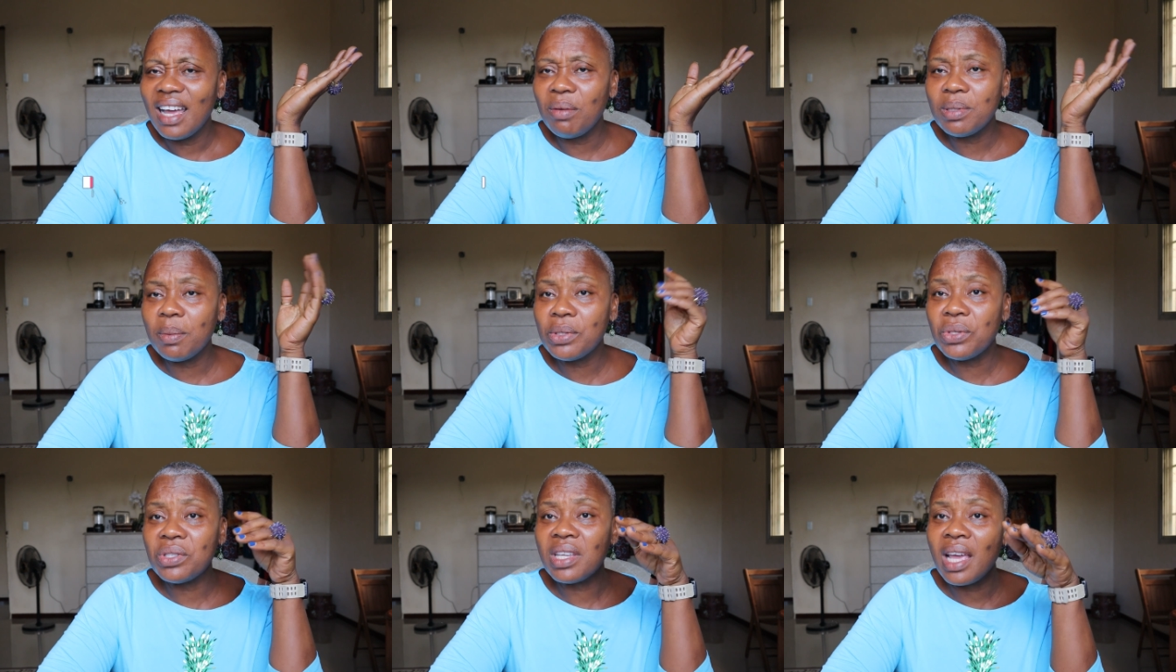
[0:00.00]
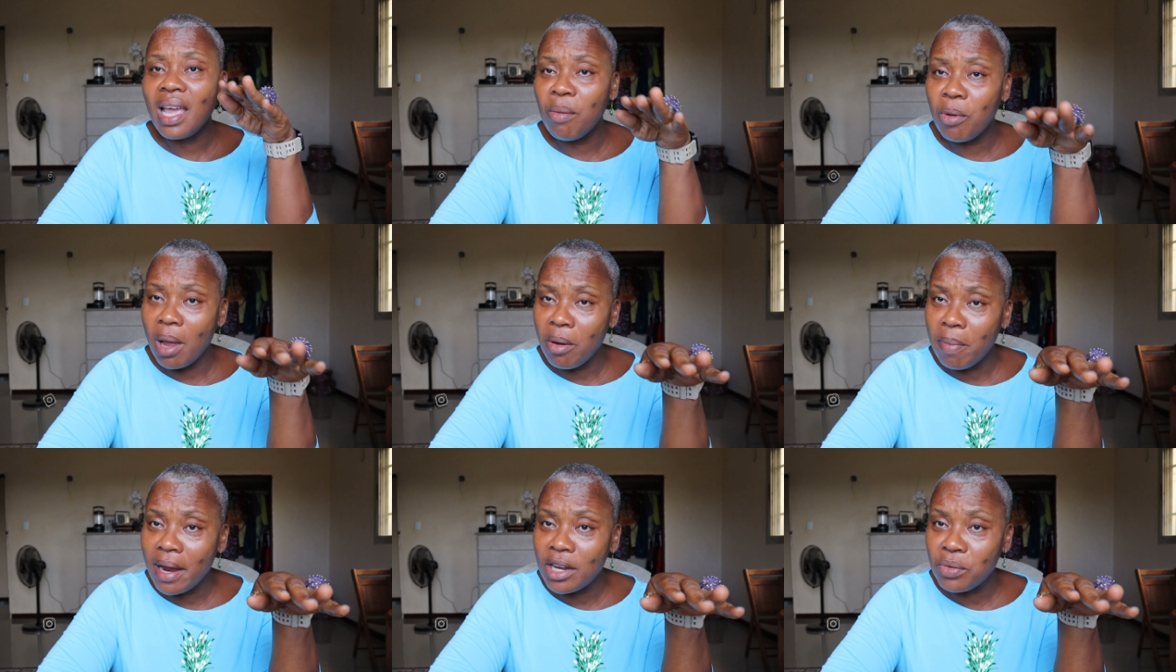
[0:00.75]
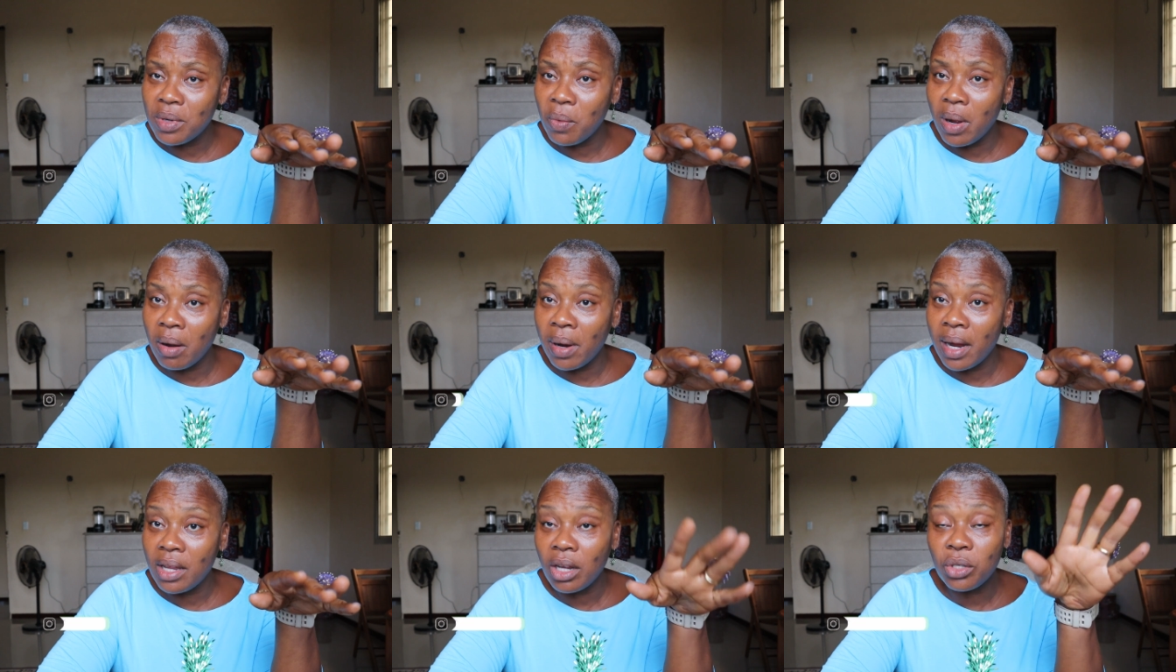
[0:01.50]
I was supposed to say, how everybody doing well,
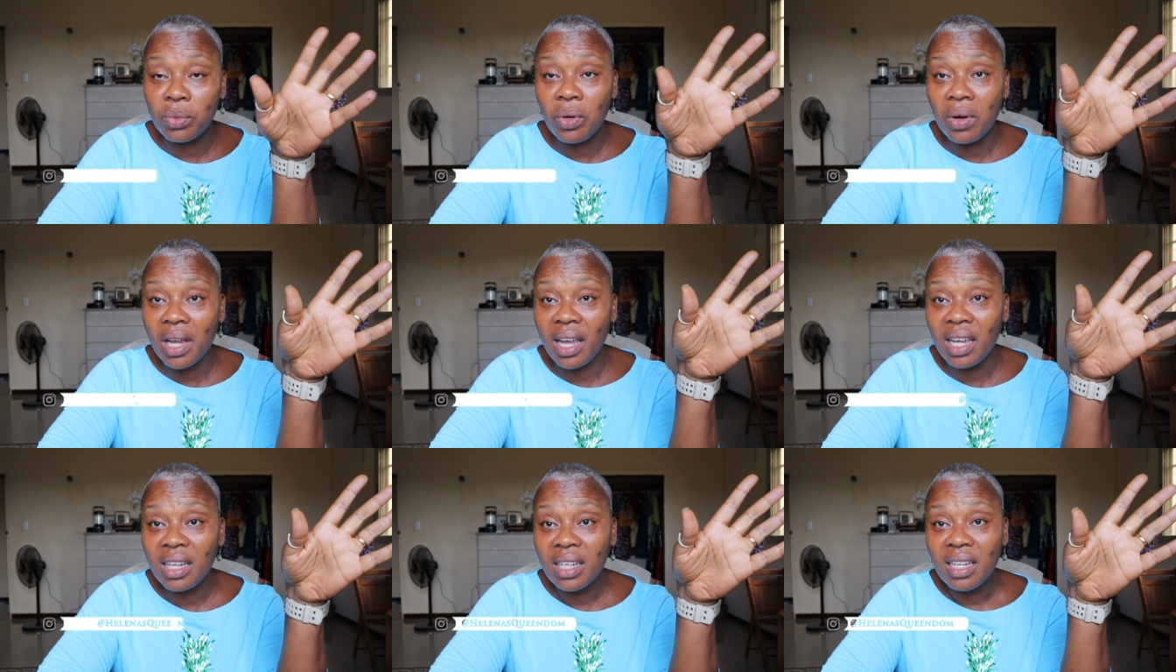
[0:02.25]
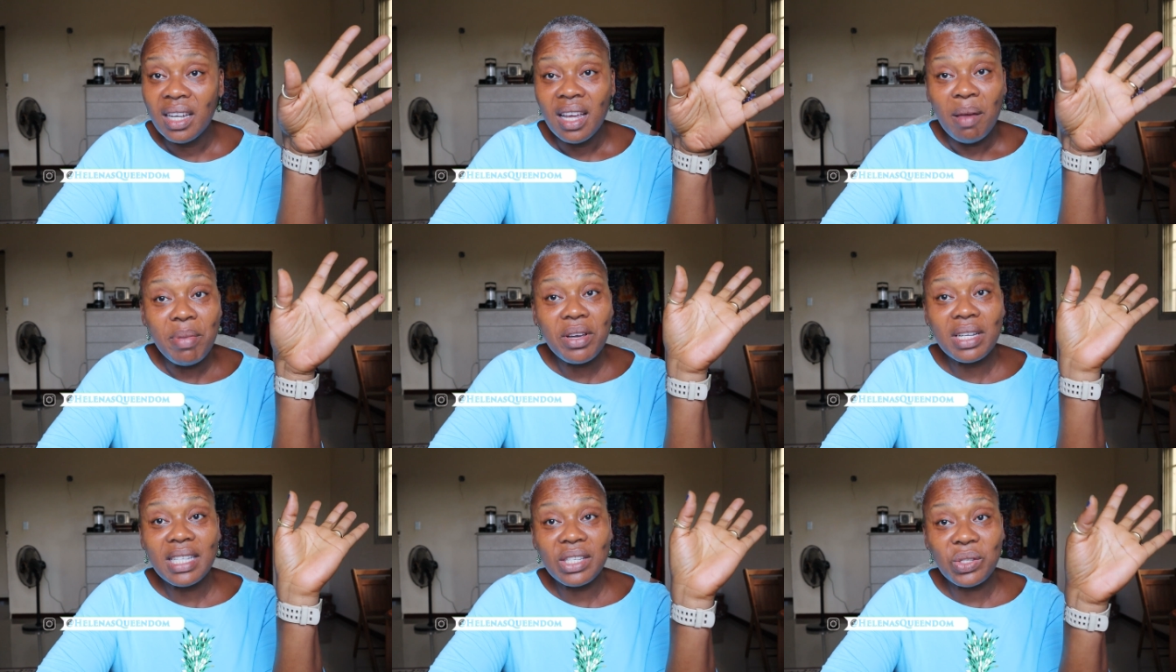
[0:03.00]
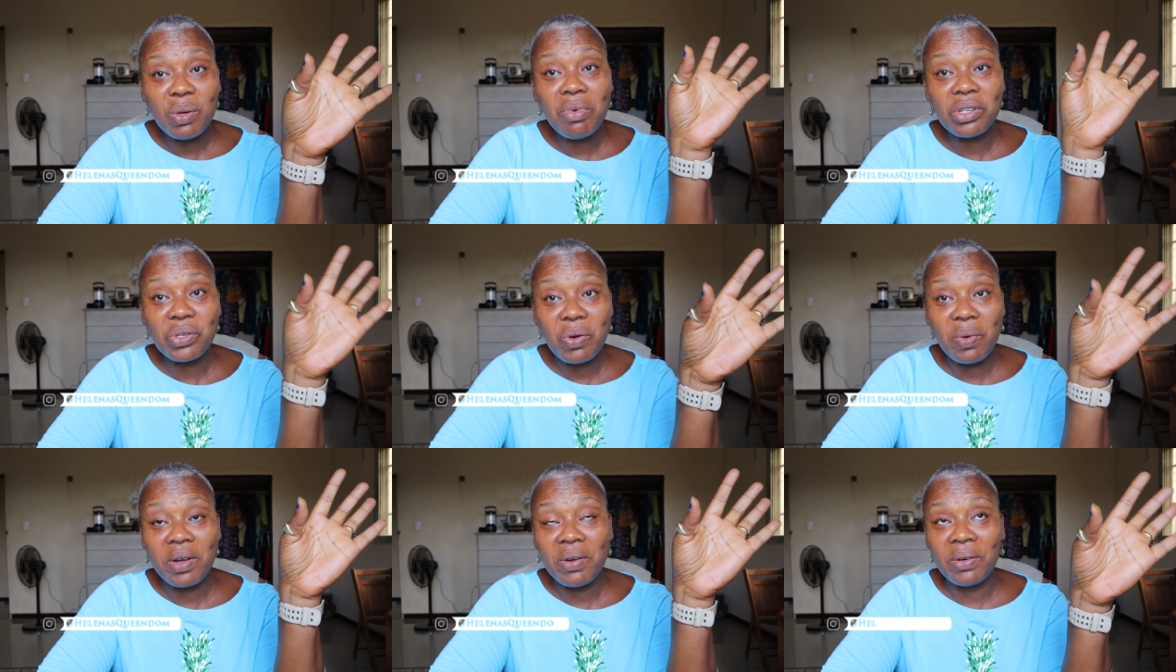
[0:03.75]
right? You're doing okay? Because there's so much
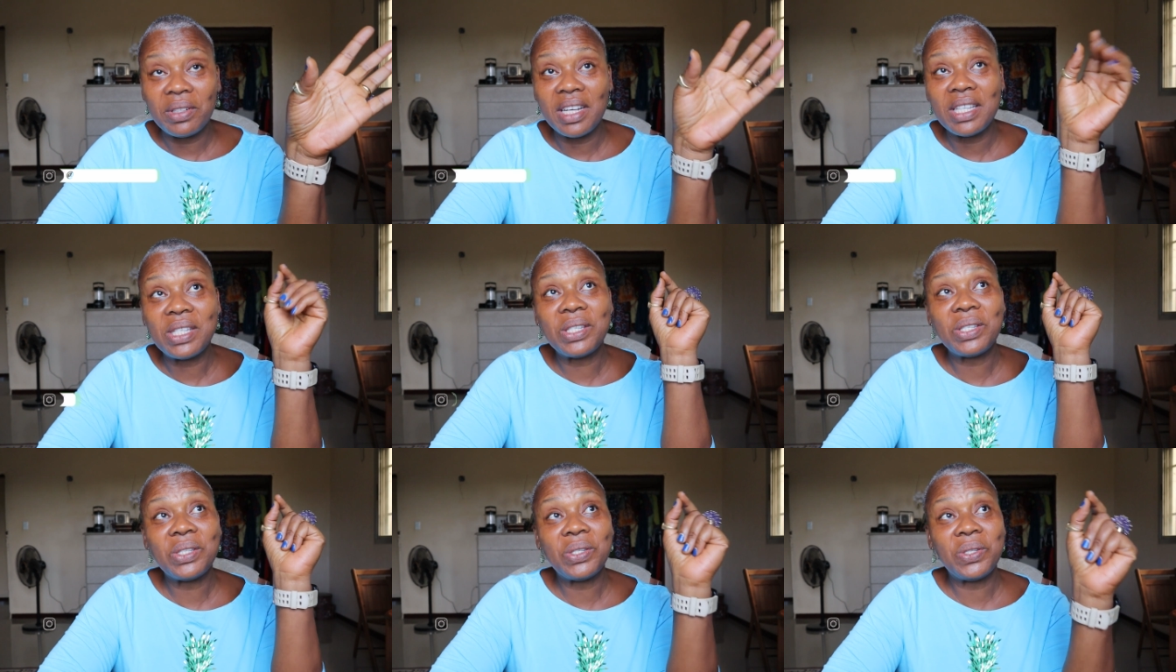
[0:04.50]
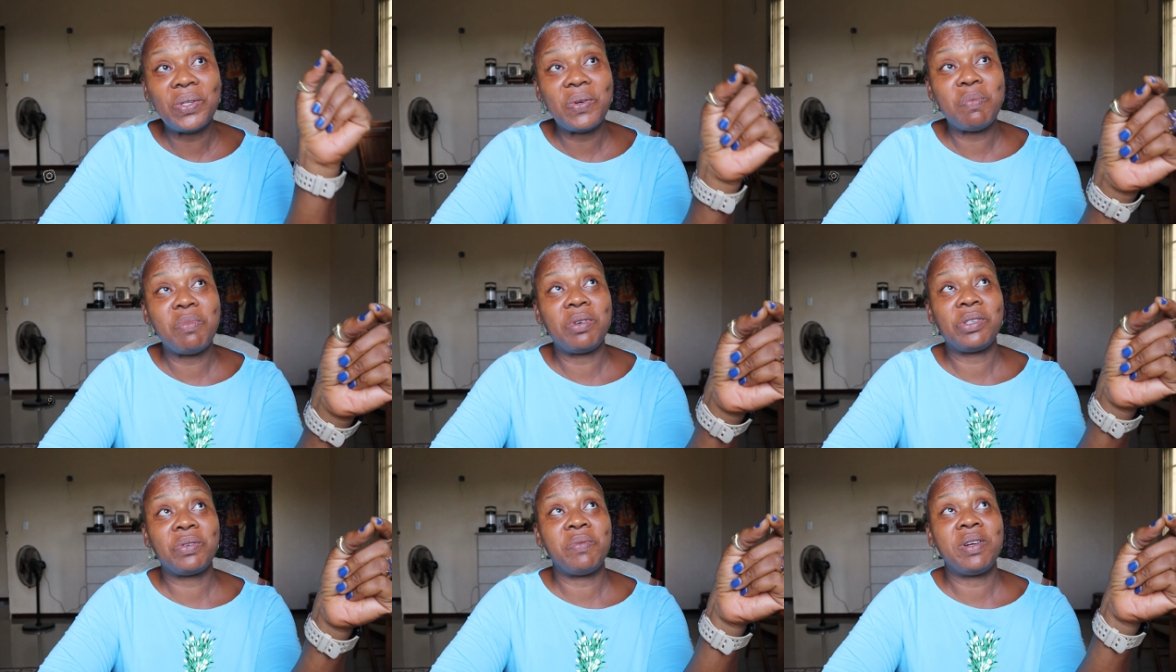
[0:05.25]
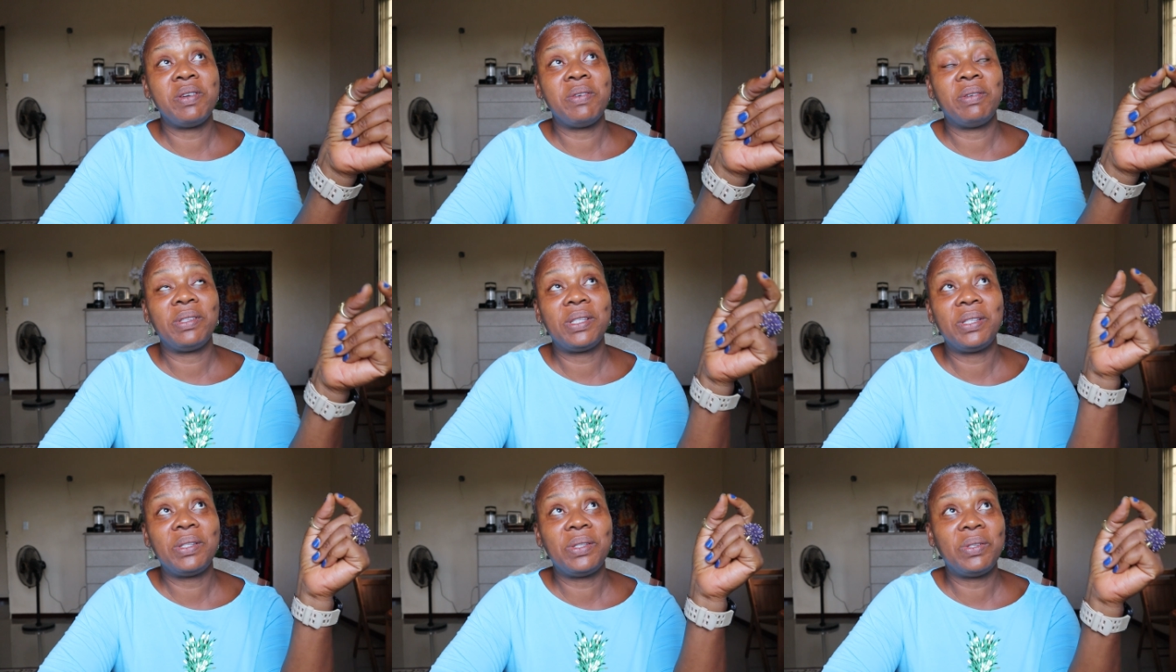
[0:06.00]
going on. There's so much going on.
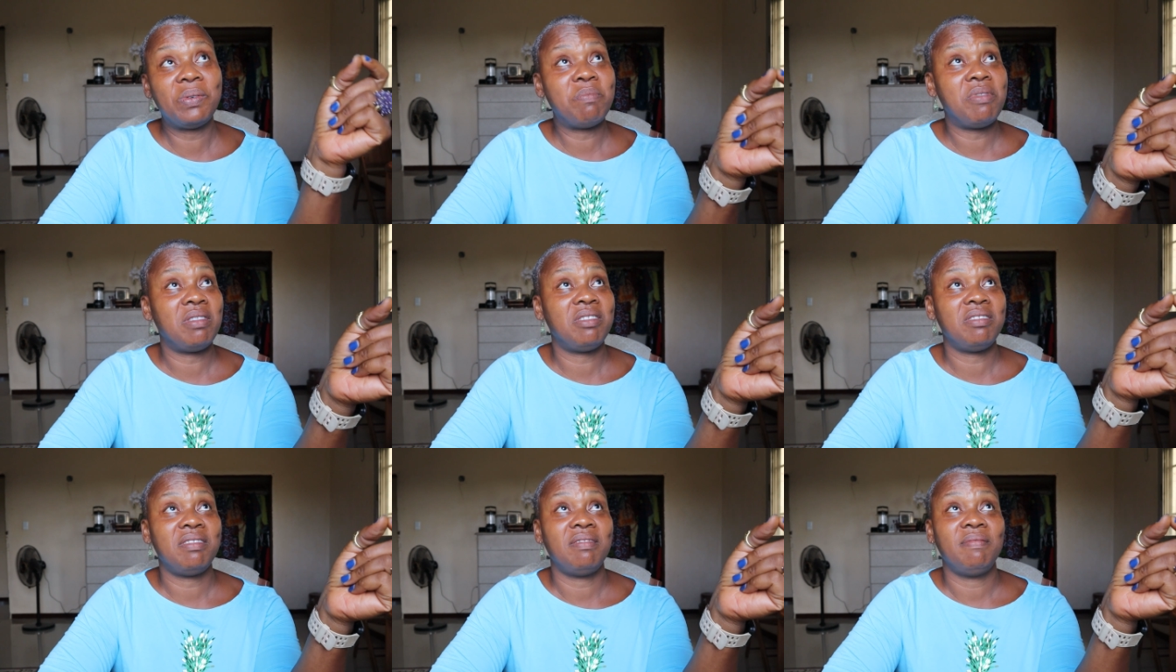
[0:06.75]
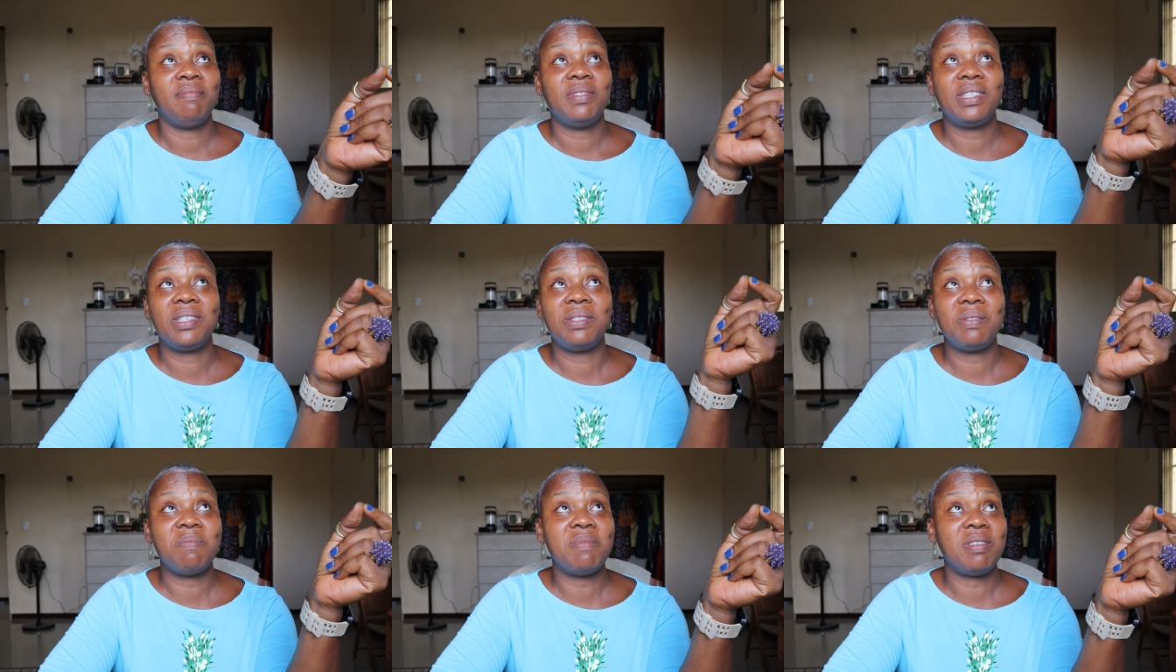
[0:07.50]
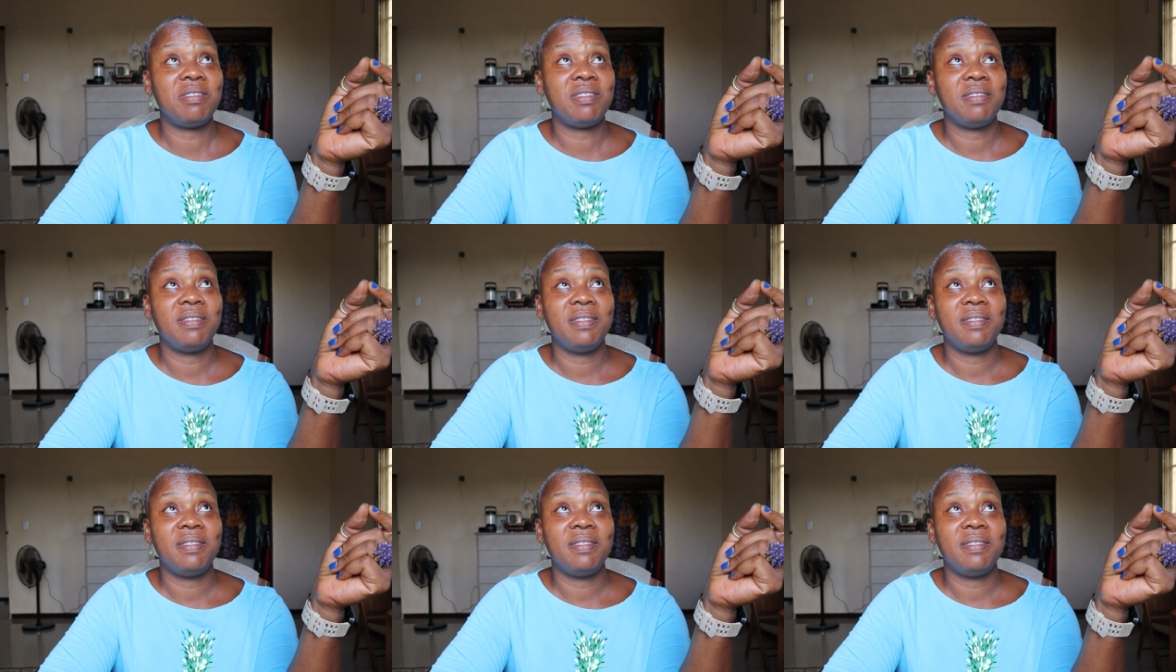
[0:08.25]
So much. So much.